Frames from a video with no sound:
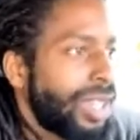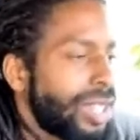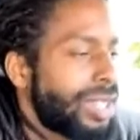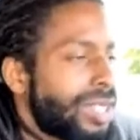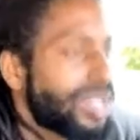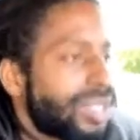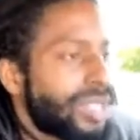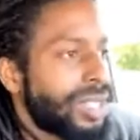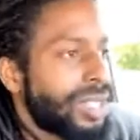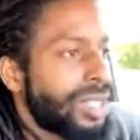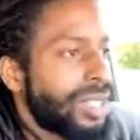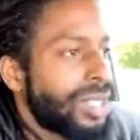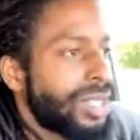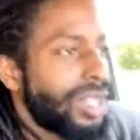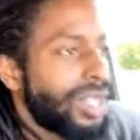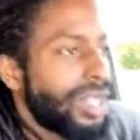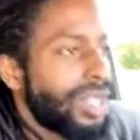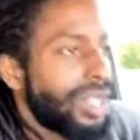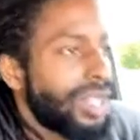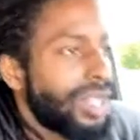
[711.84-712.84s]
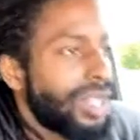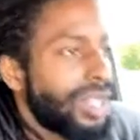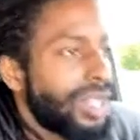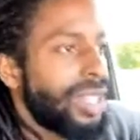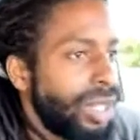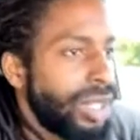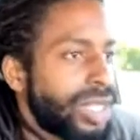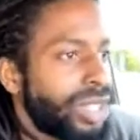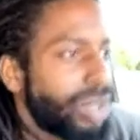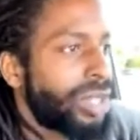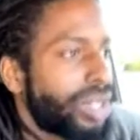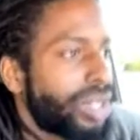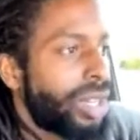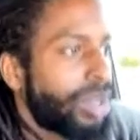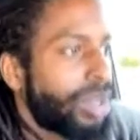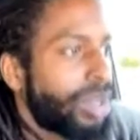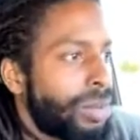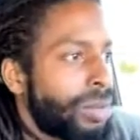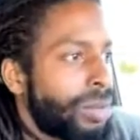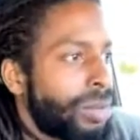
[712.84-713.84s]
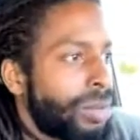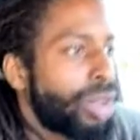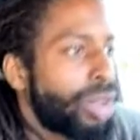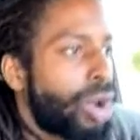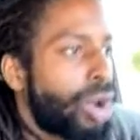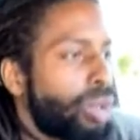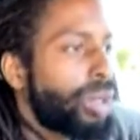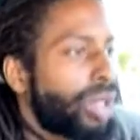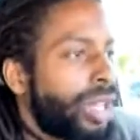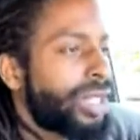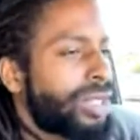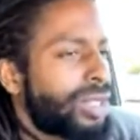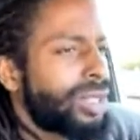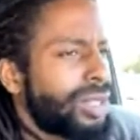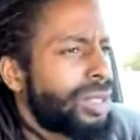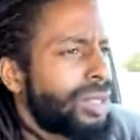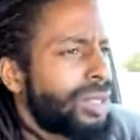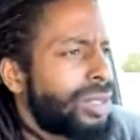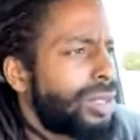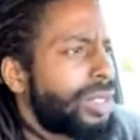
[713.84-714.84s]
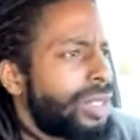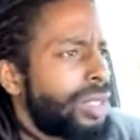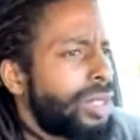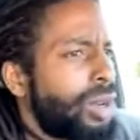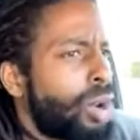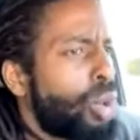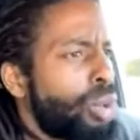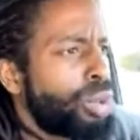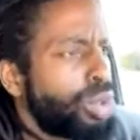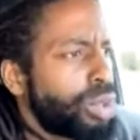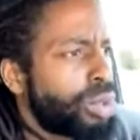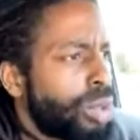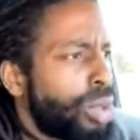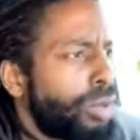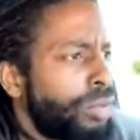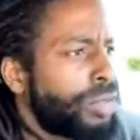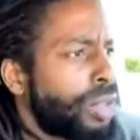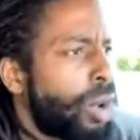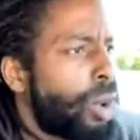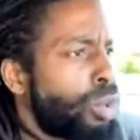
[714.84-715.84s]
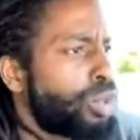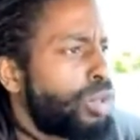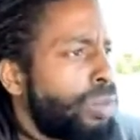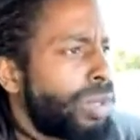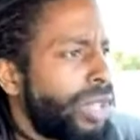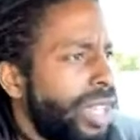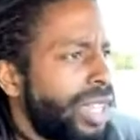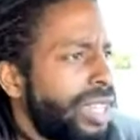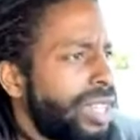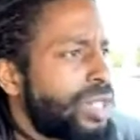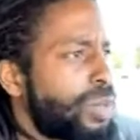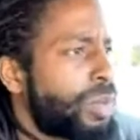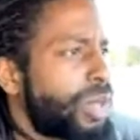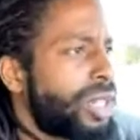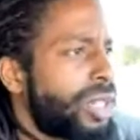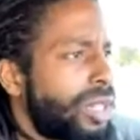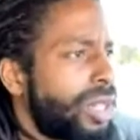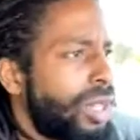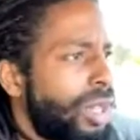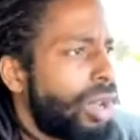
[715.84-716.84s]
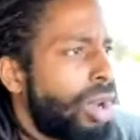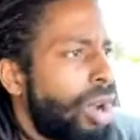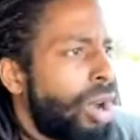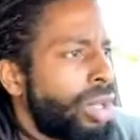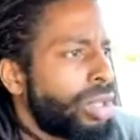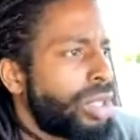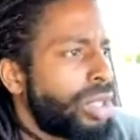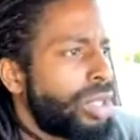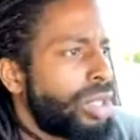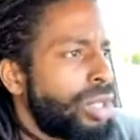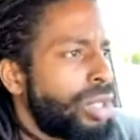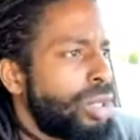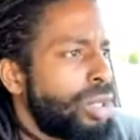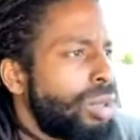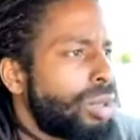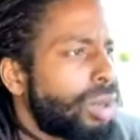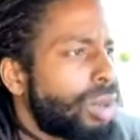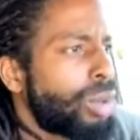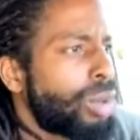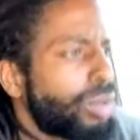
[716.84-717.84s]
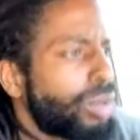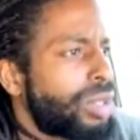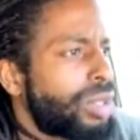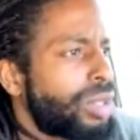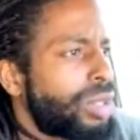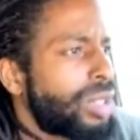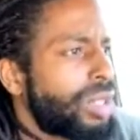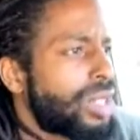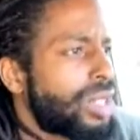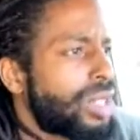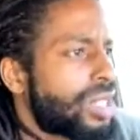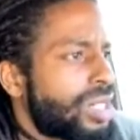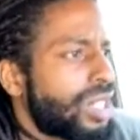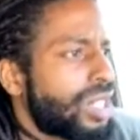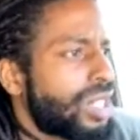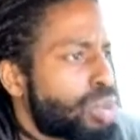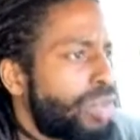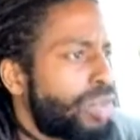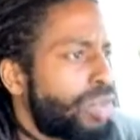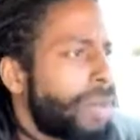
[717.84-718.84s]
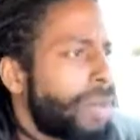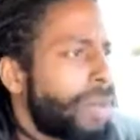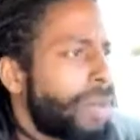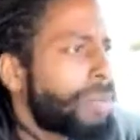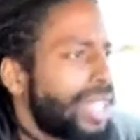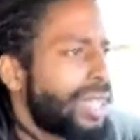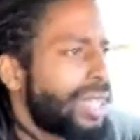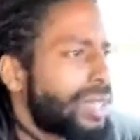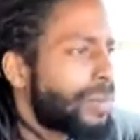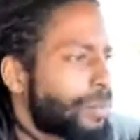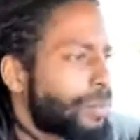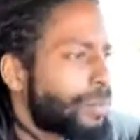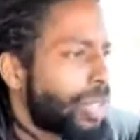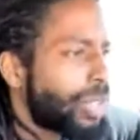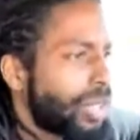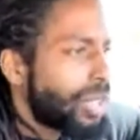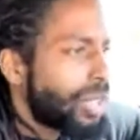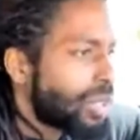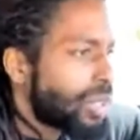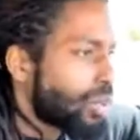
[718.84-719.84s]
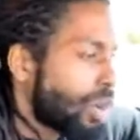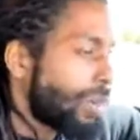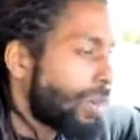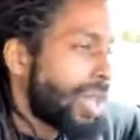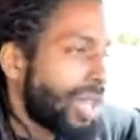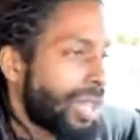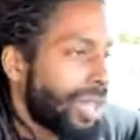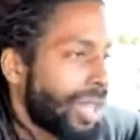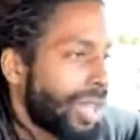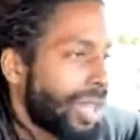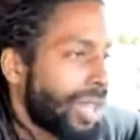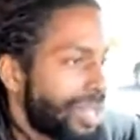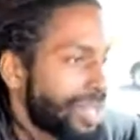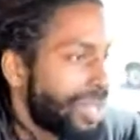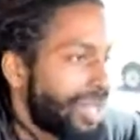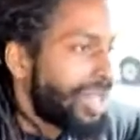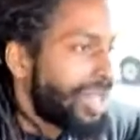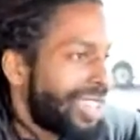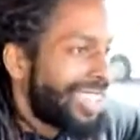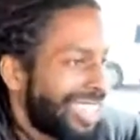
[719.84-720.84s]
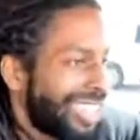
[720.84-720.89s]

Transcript: it's it looks healthy on the old, like the older growth, the older blades, but on the new growth, it's shriveled up and dead. So I'm